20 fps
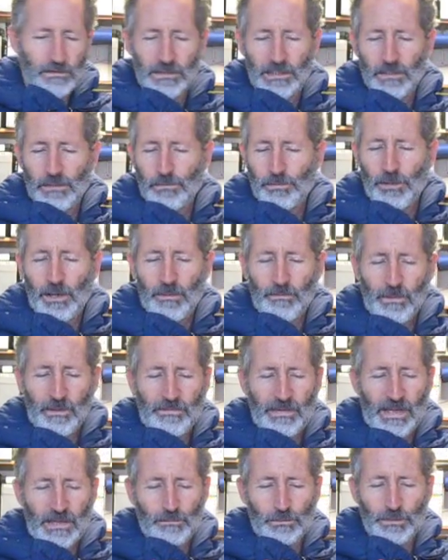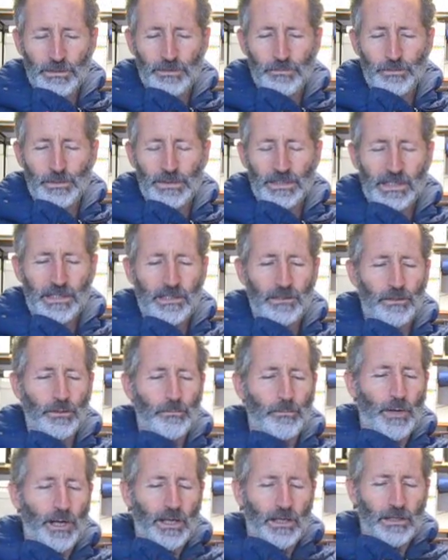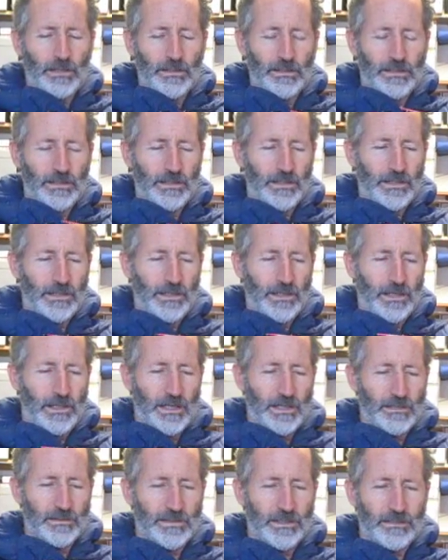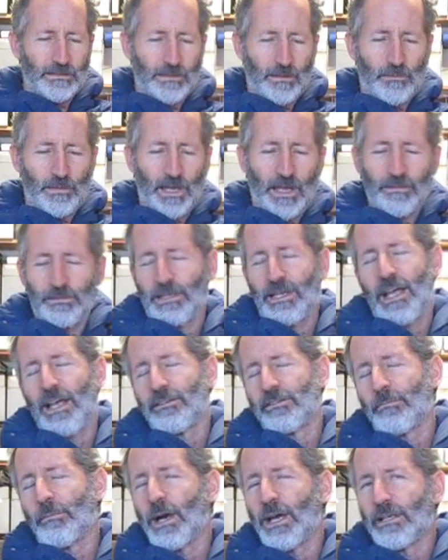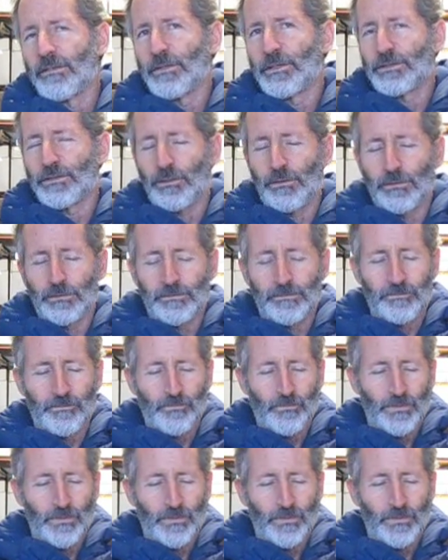other problem I've had with this particular model is that sometimes it has a mind of its own.